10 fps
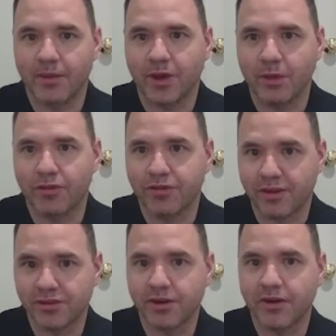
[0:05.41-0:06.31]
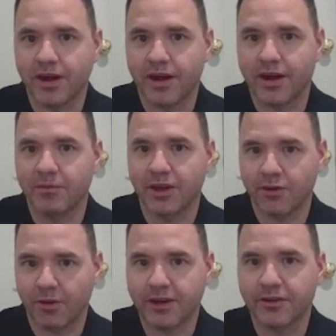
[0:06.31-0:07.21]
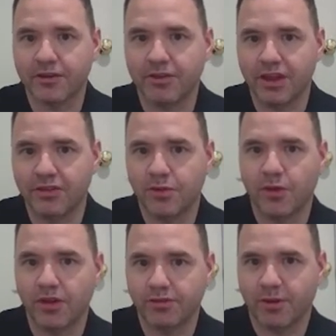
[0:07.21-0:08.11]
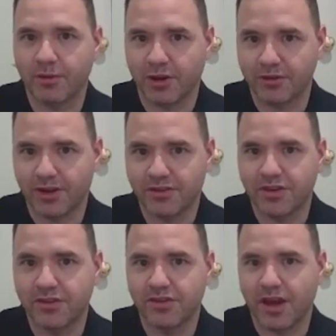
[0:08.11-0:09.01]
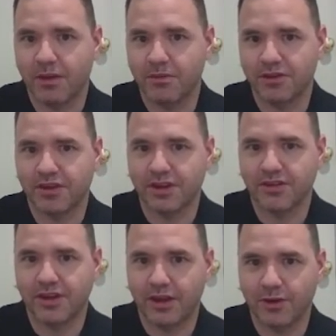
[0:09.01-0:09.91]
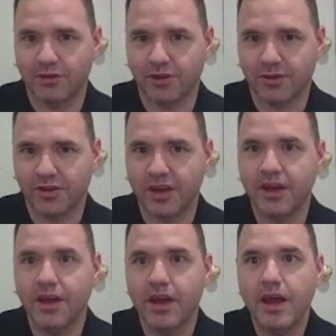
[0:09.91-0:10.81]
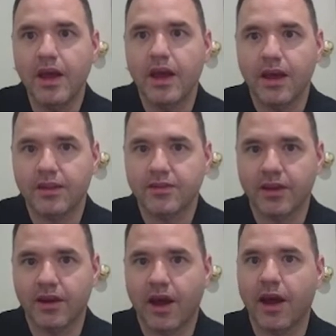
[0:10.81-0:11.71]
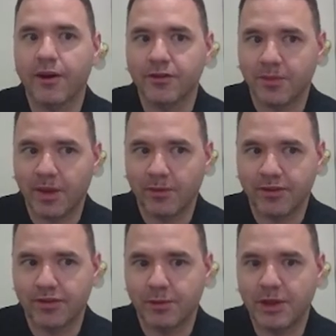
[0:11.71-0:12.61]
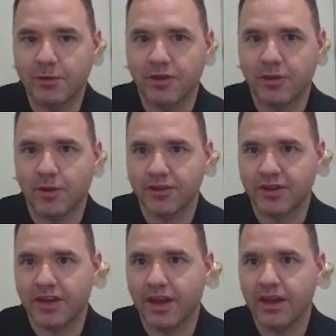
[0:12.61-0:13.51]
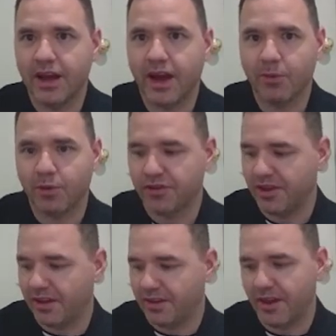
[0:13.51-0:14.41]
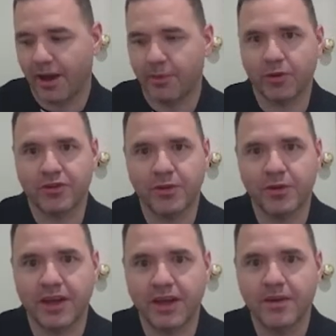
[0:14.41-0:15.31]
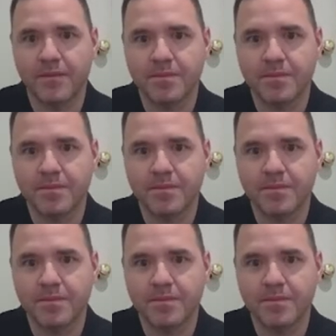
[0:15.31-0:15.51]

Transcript: a professor, and I'm the director of the School of Criminal Justice at Michigan State University. It's an honor to be able to speak with you all today. I appreciate the opportunity.